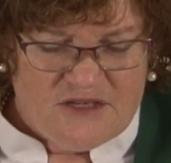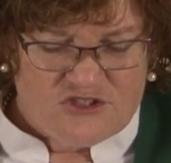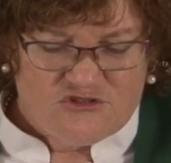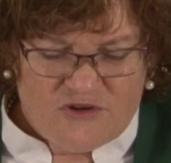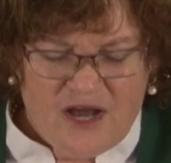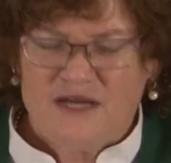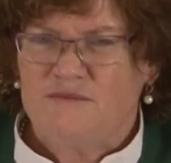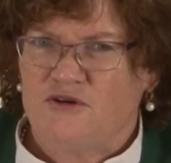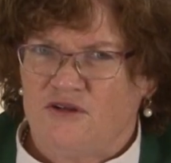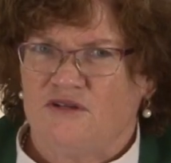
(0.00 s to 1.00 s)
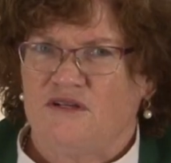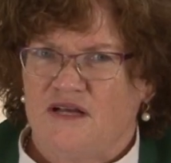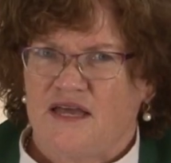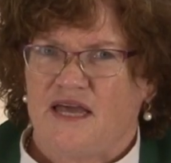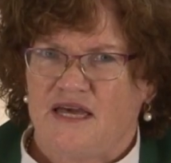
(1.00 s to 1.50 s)
Tribal
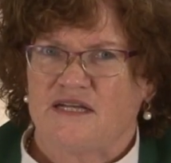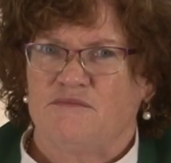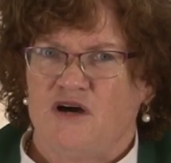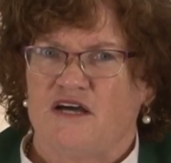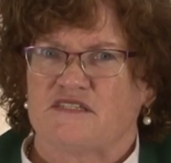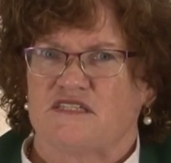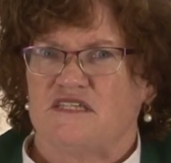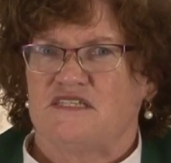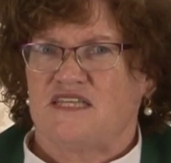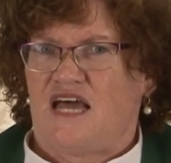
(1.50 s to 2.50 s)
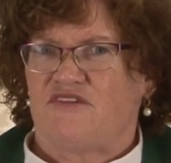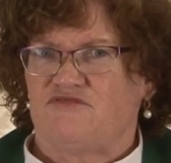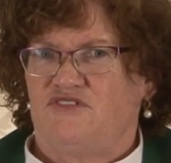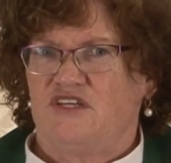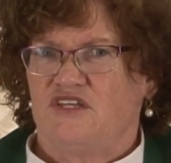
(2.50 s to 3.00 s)
animosities, that
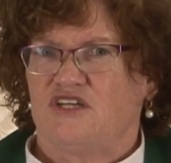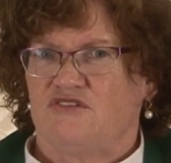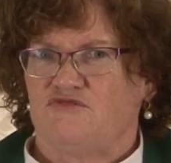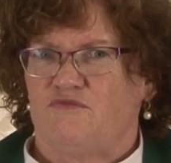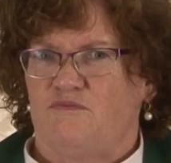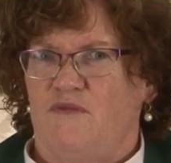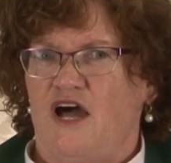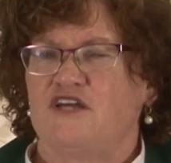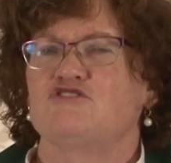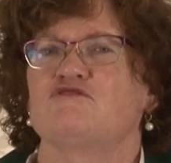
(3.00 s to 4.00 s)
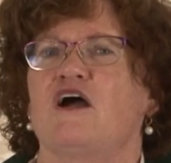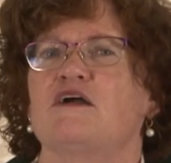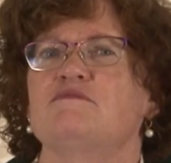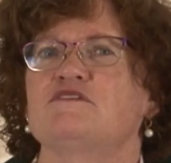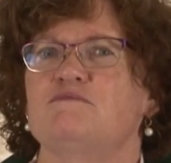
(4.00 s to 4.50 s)
feeling of my
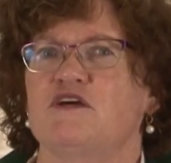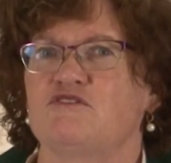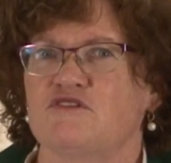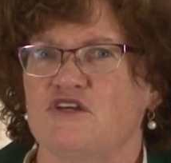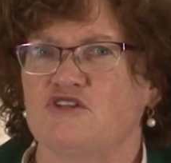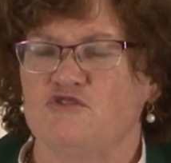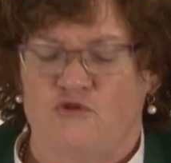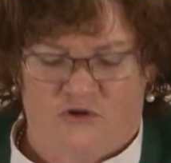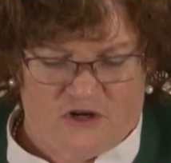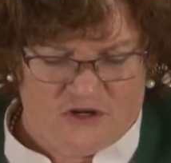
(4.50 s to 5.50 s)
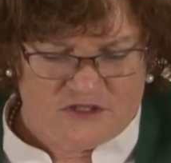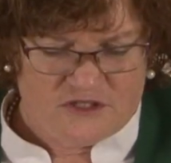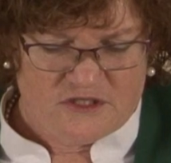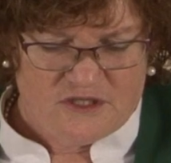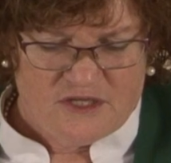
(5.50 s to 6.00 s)
tribe is better than
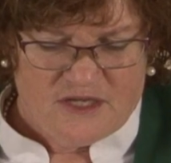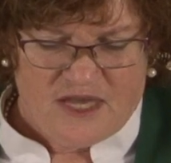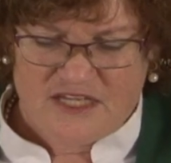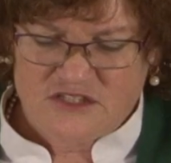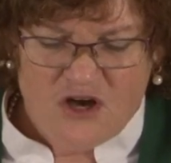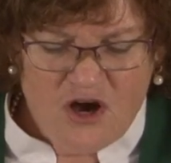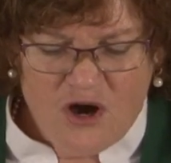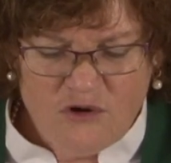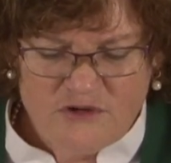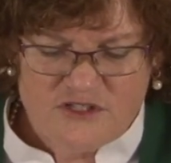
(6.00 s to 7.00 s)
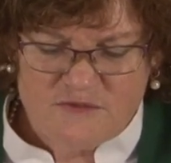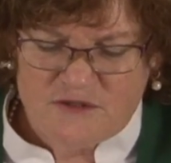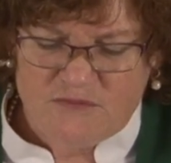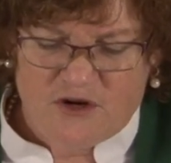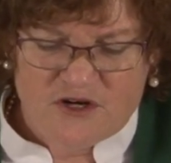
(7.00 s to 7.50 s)
yours, has always
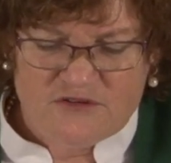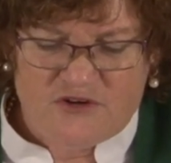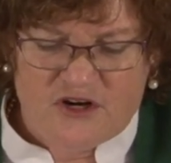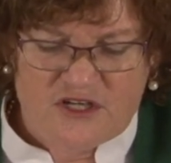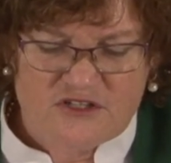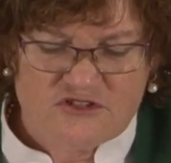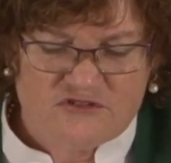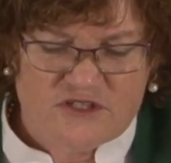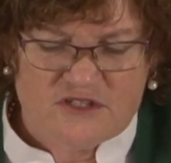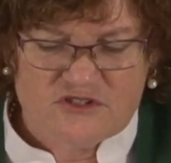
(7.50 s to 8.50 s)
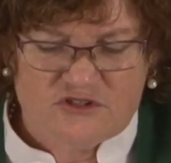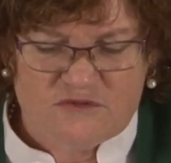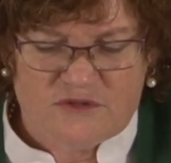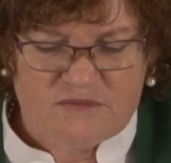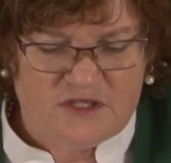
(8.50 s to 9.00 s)
been part of our history as
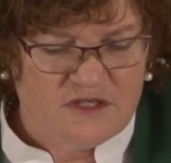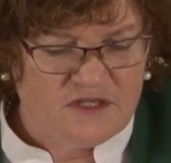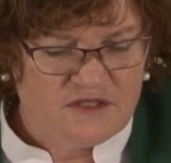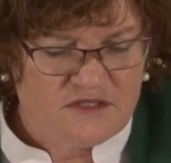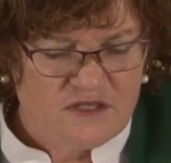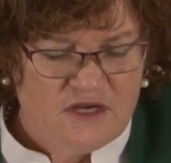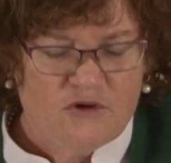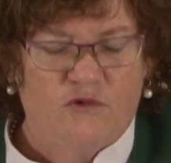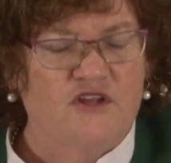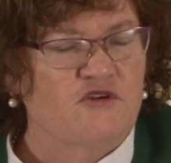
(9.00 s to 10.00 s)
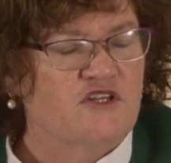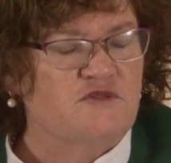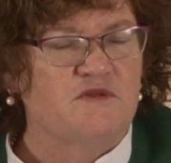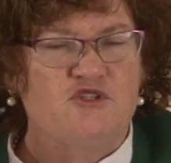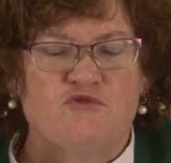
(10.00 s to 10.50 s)
human beings, whether it's
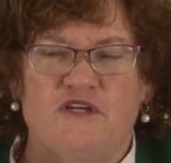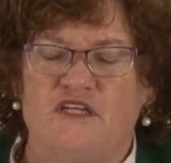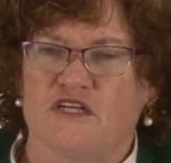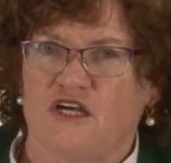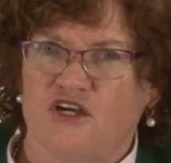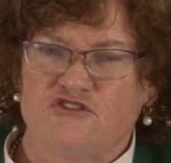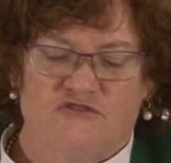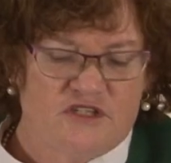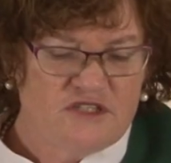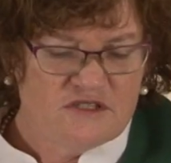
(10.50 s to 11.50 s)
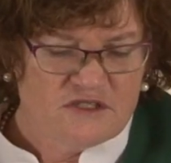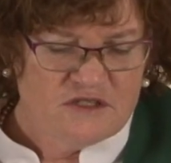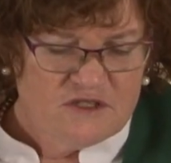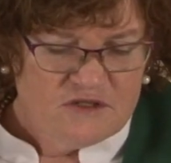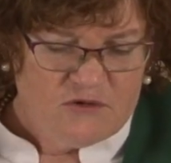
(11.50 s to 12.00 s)
between countries
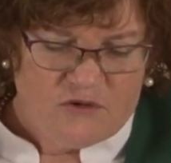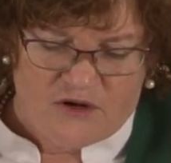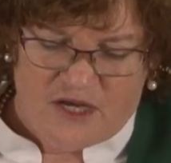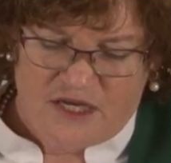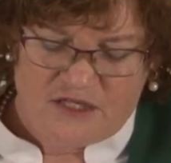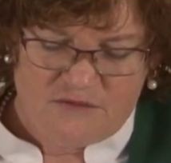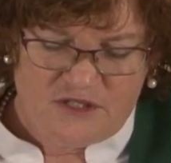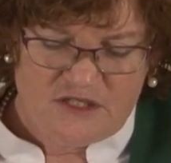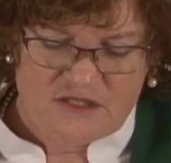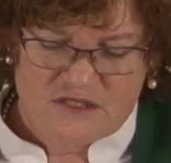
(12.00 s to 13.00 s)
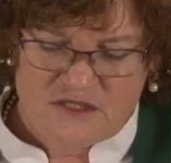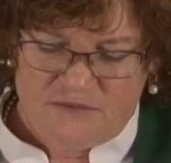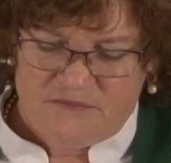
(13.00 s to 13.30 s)
or enemies.